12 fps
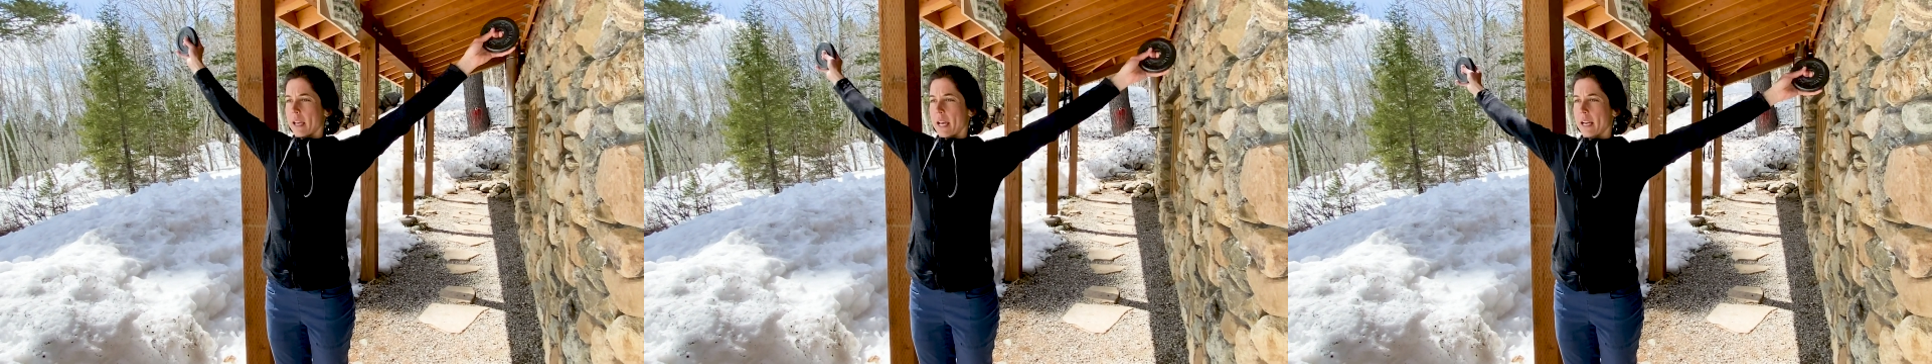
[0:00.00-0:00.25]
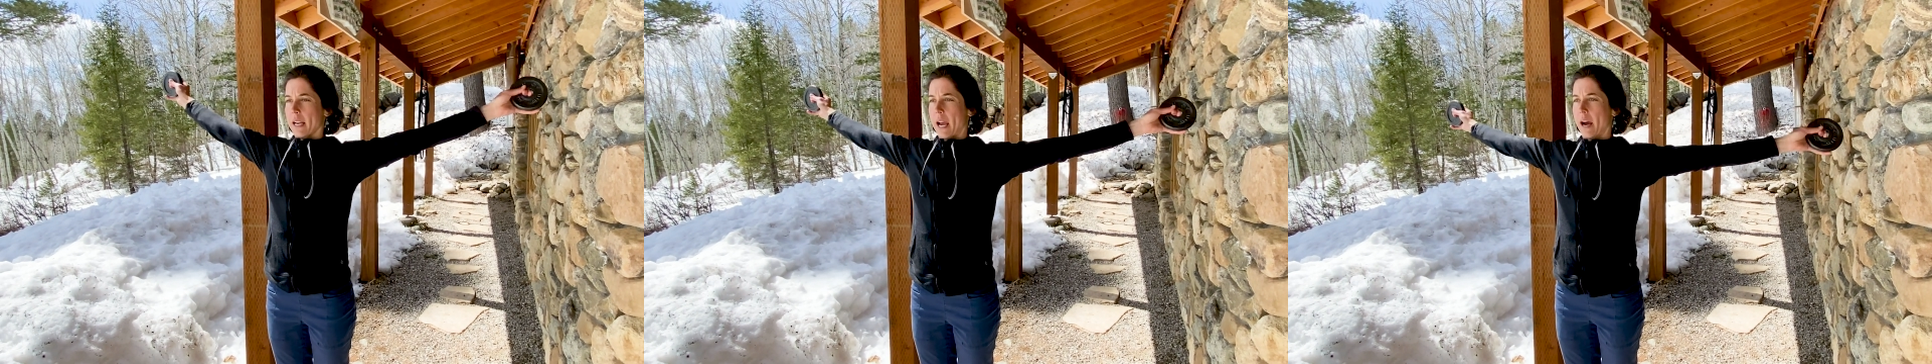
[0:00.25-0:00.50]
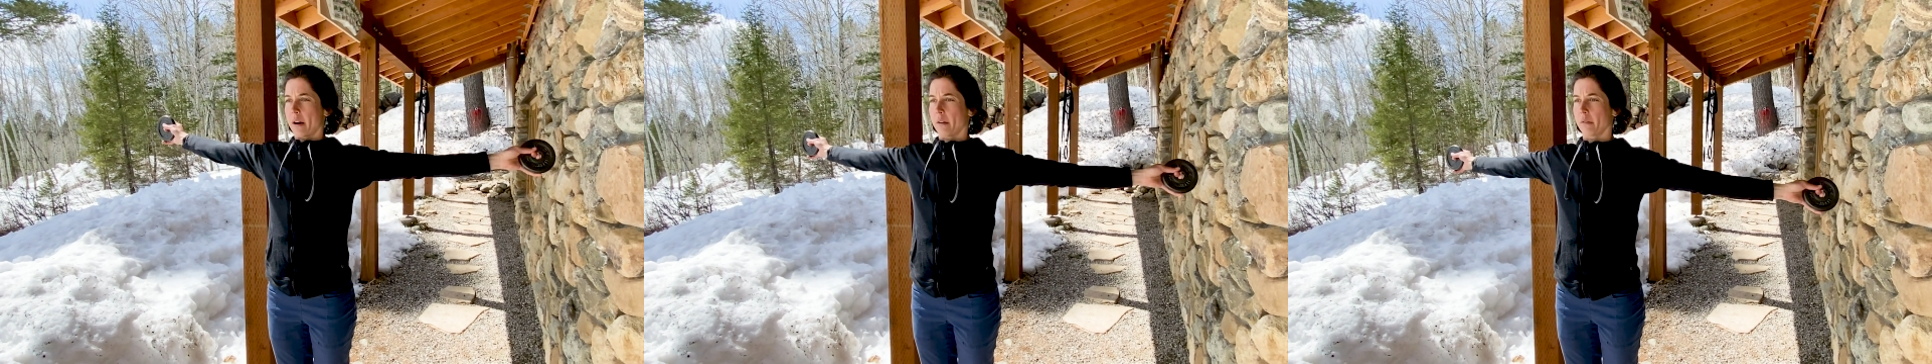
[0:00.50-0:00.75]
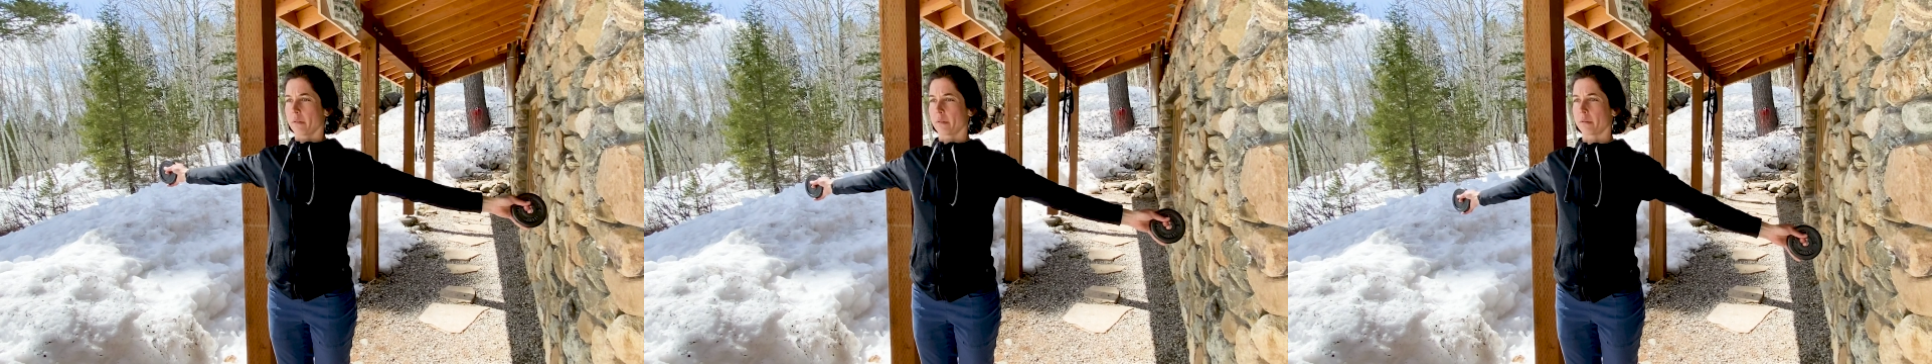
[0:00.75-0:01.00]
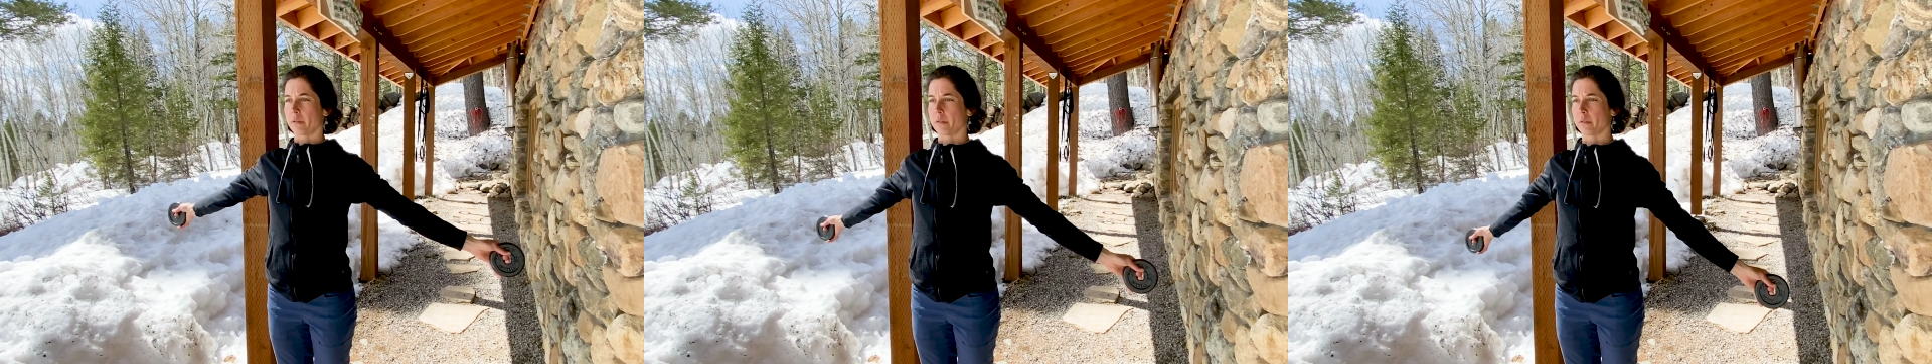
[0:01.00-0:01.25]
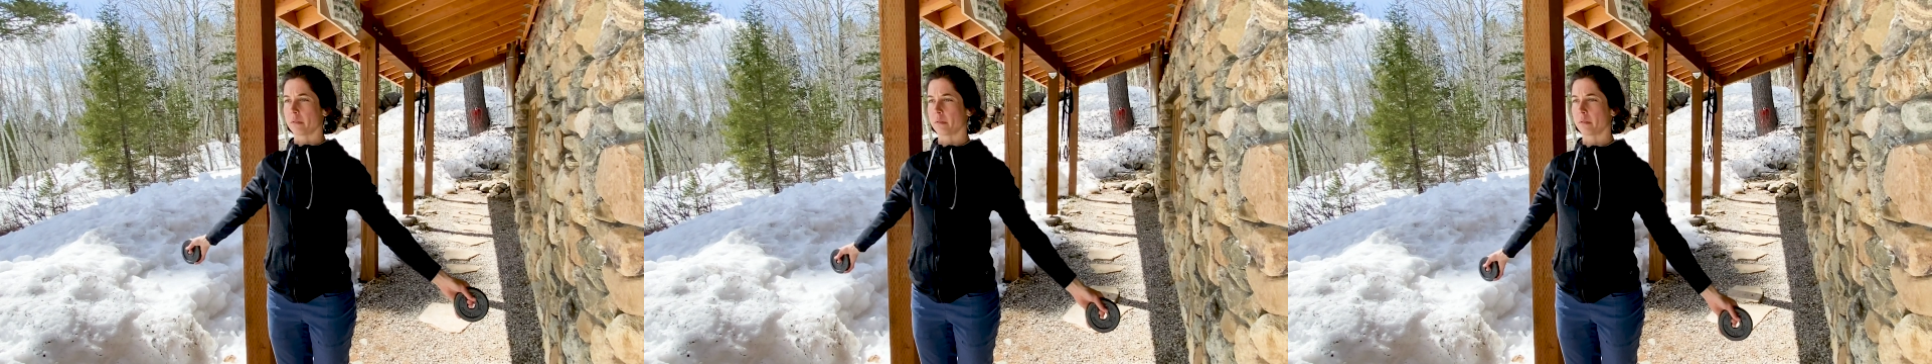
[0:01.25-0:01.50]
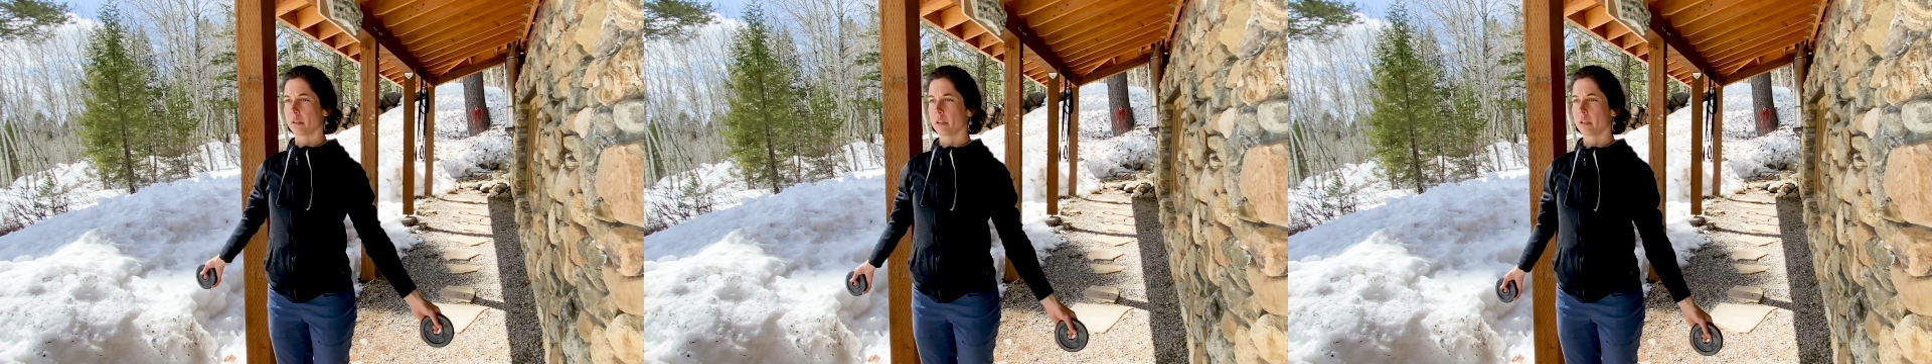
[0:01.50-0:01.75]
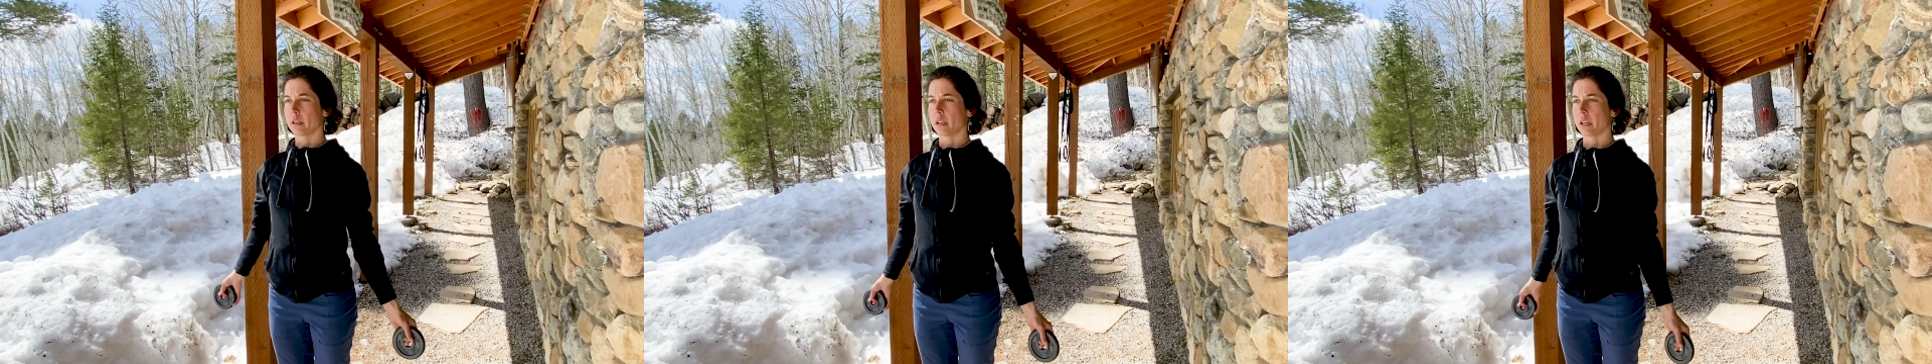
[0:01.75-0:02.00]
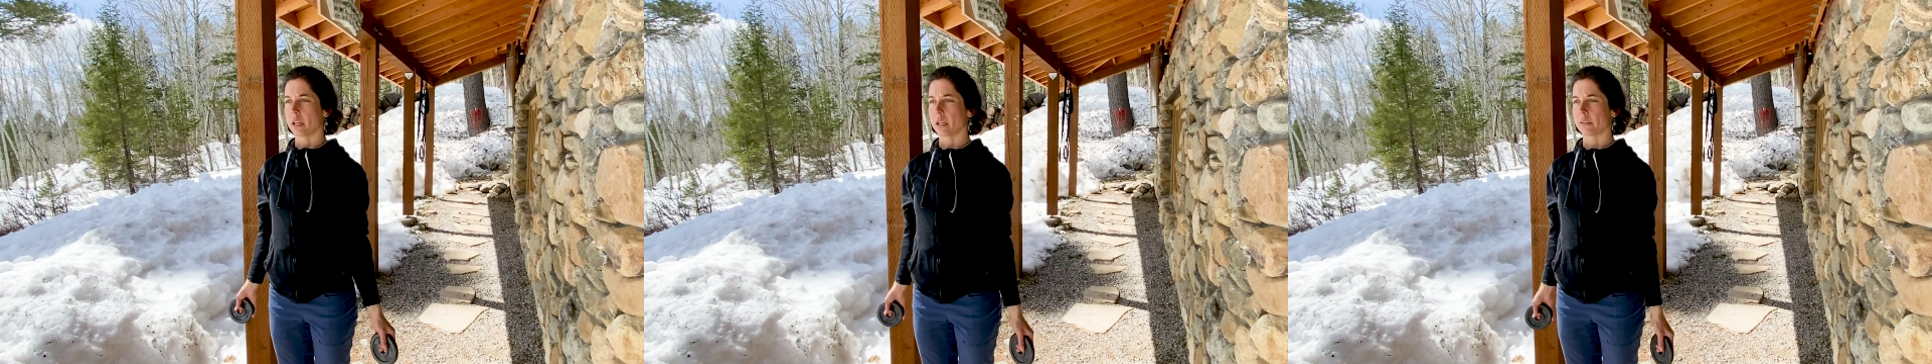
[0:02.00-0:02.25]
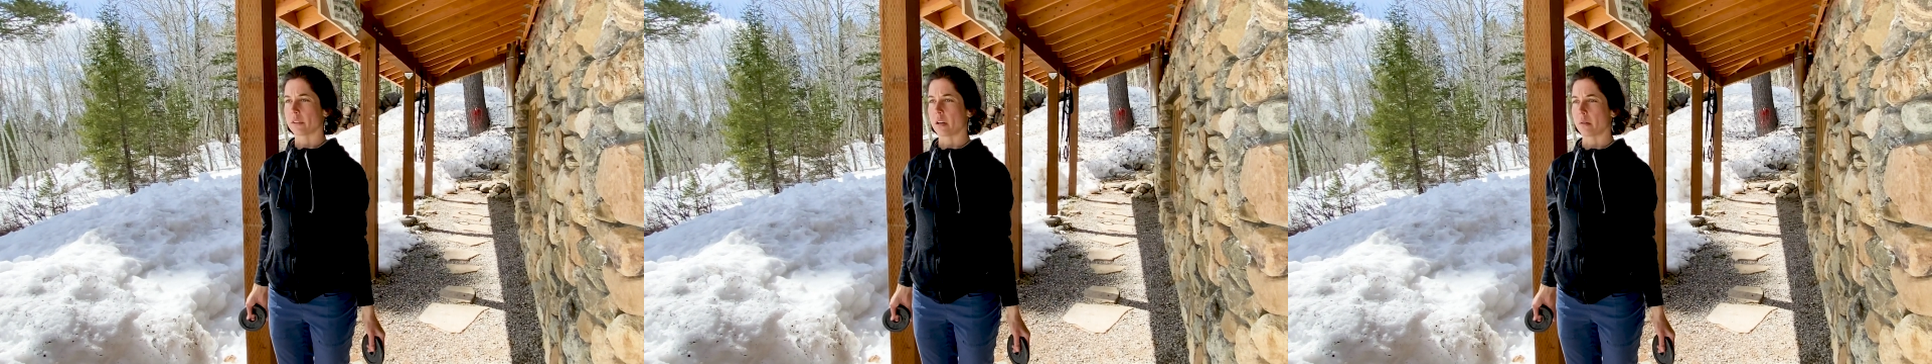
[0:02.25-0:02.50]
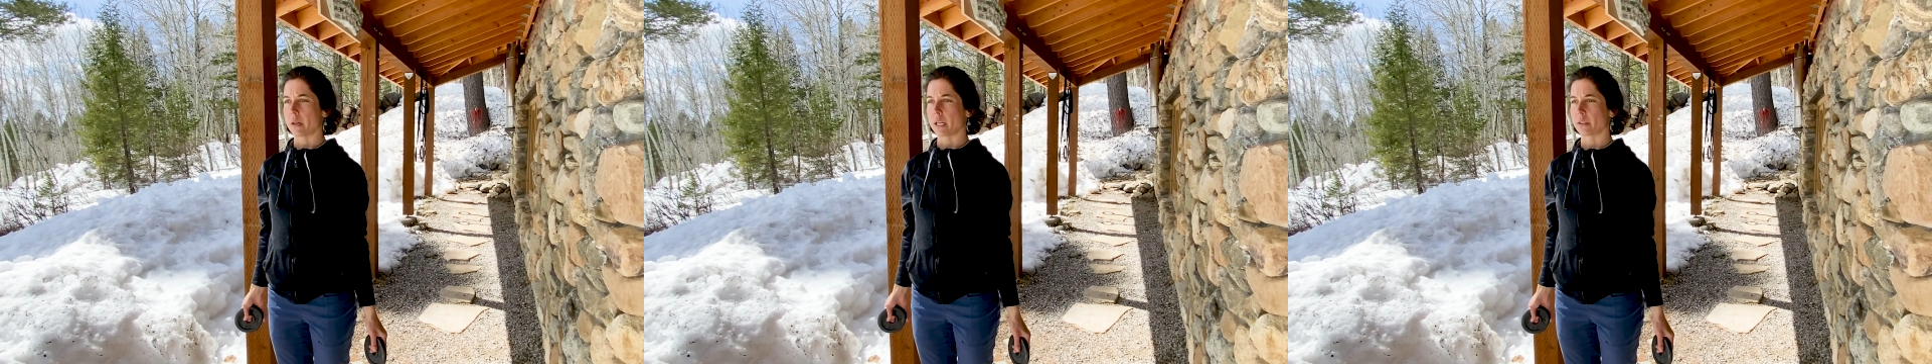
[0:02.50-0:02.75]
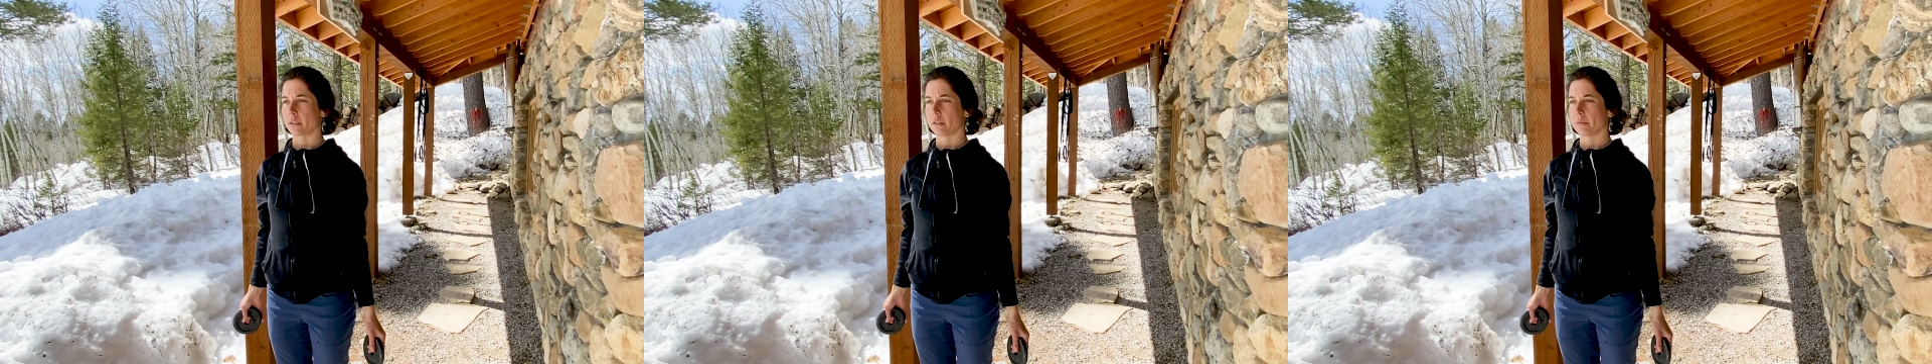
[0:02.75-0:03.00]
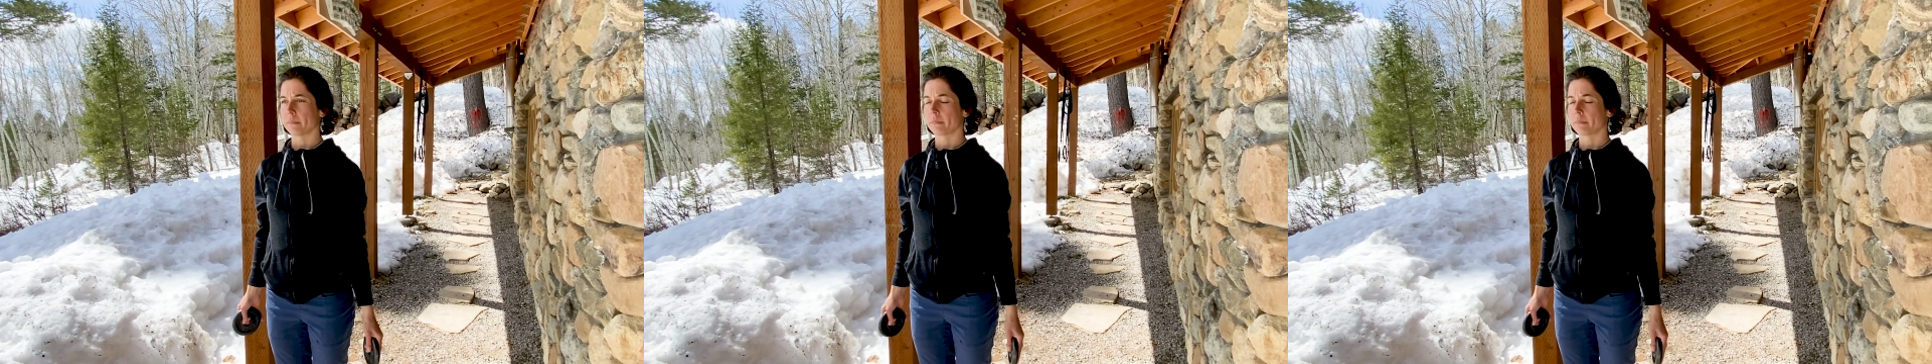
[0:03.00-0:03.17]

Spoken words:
and out through a snow angel.